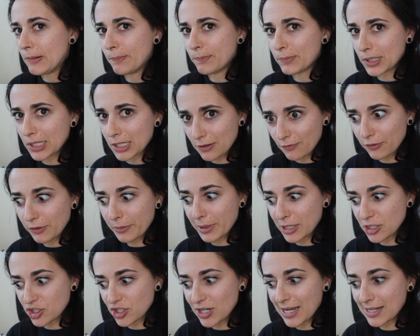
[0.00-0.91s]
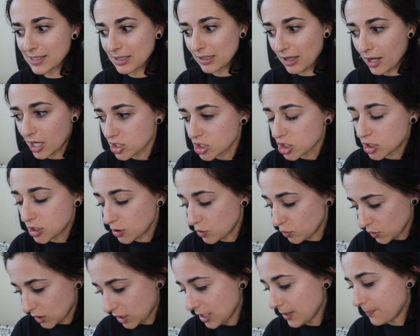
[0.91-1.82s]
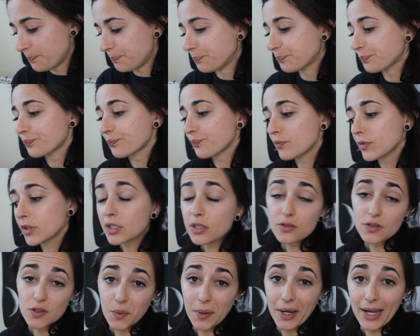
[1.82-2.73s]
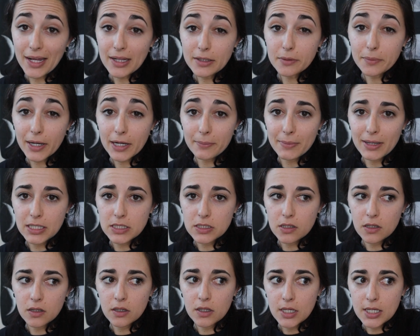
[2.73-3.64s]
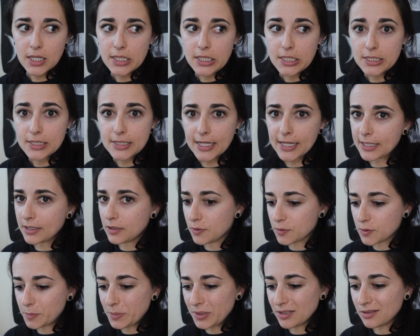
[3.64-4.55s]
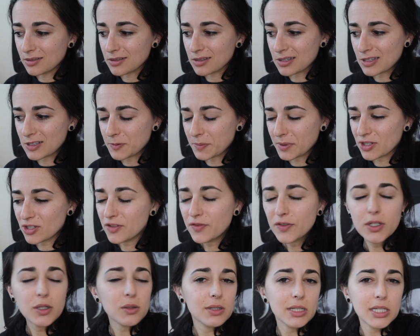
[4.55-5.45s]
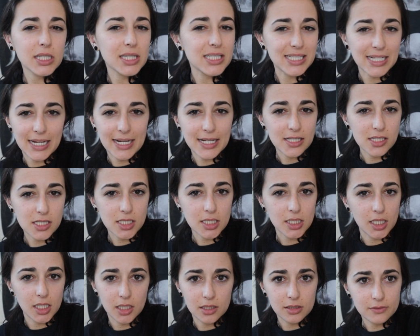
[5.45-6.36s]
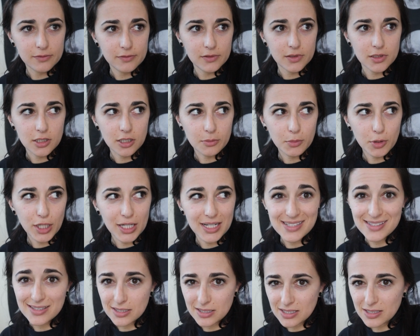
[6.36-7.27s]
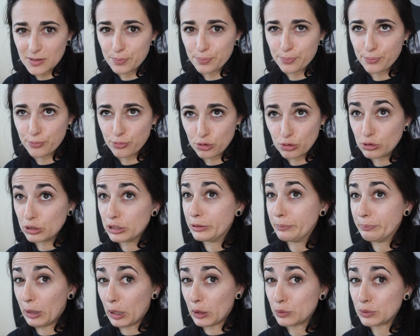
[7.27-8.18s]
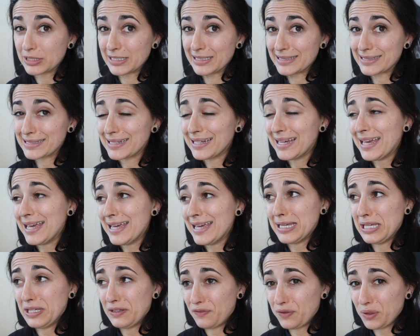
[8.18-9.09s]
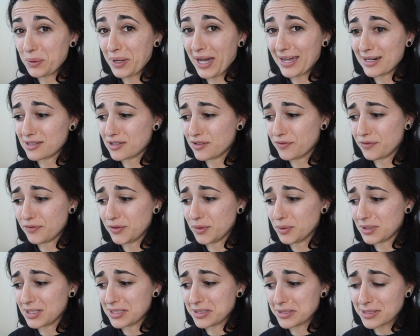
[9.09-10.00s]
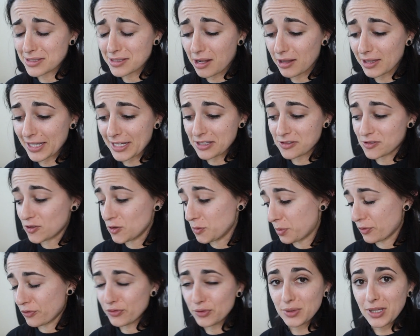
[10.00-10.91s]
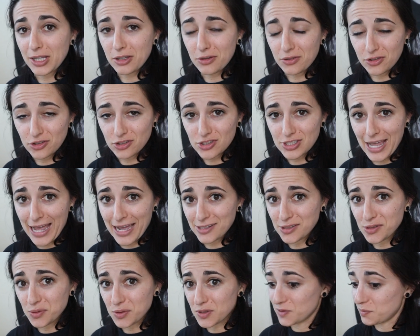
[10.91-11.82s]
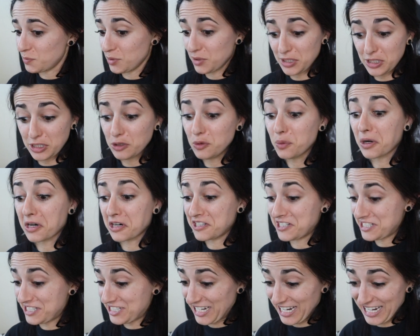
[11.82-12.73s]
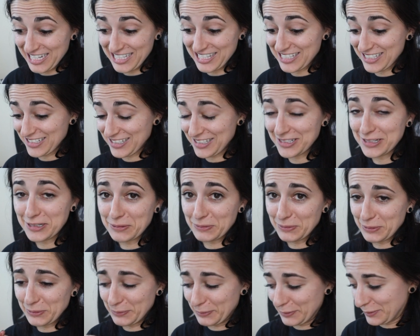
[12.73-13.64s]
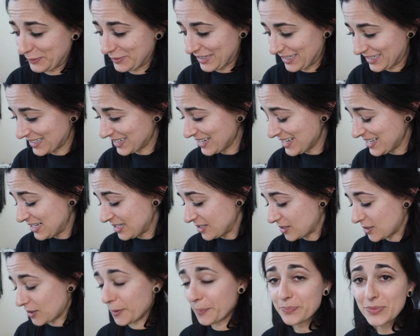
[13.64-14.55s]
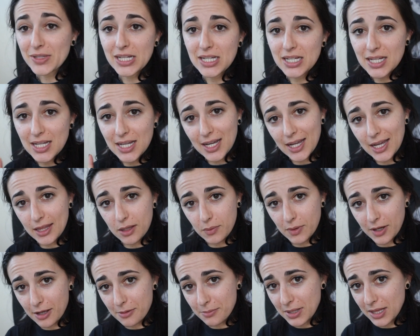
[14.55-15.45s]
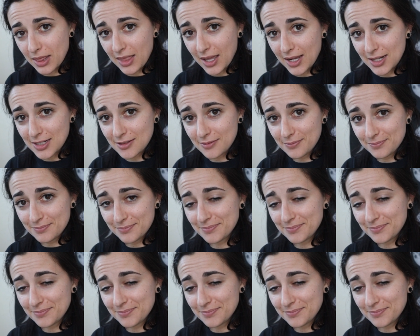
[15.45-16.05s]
but inflammation has a lot to do with it. So I highly recommend taking those pills, especially if you don't like the taste of turmeric, because it is pretty potent if you add it to food, and it's not like a superfood that you can just add to a smoothie. You are going to taste it and it will ruin it. So highly recommend that.